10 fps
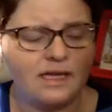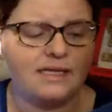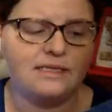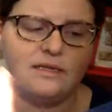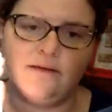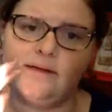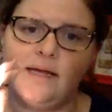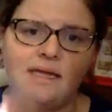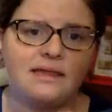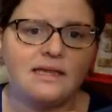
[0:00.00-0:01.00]
liked it, you'll
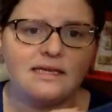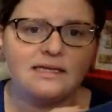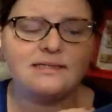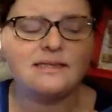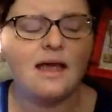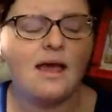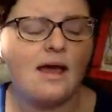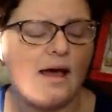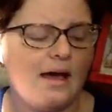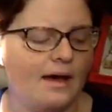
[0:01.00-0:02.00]
like this.
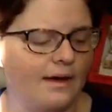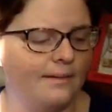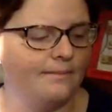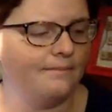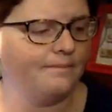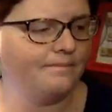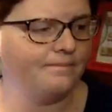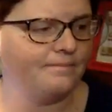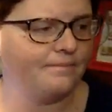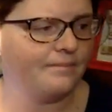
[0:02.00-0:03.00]
I
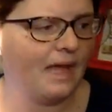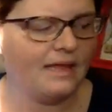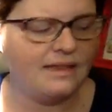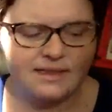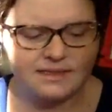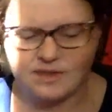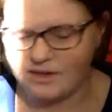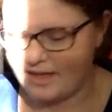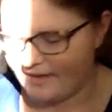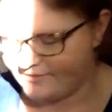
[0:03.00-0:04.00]
think that's all
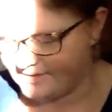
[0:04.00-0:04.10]
I have to